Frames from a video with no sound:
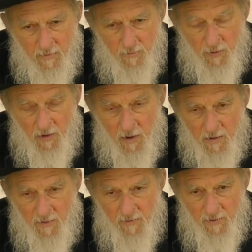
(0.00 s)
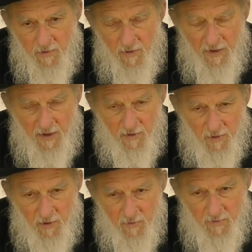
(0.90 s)
productive to think in
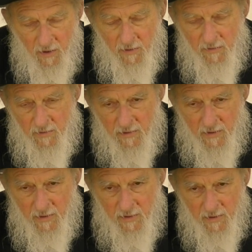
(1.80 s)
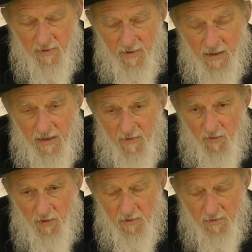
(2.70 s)
terms of the
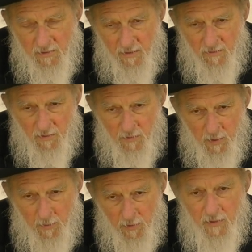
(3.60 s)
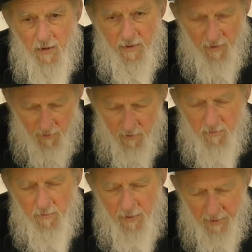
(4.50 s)
evil of those people. They're evil,
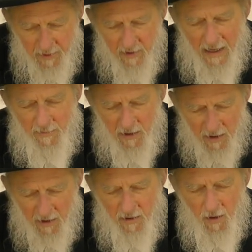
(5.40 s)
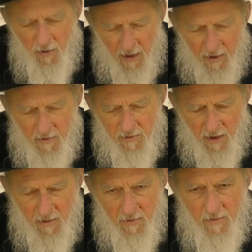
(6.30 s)
period, capital E. Okay,
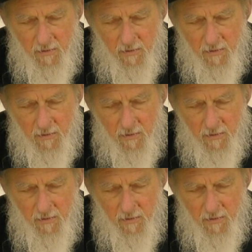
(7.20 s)
done.